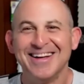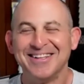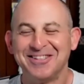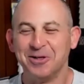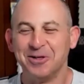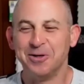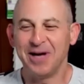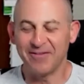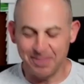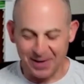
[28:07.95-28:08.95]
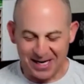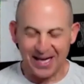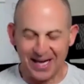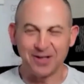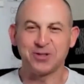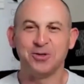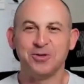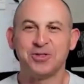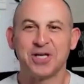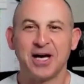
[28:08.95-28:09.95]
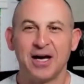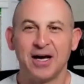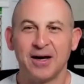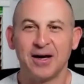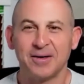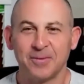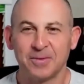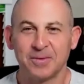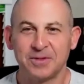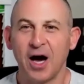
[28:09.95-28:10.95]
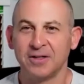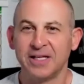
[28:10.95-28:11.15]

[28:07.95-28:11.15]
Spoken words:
To everybody else who's dialed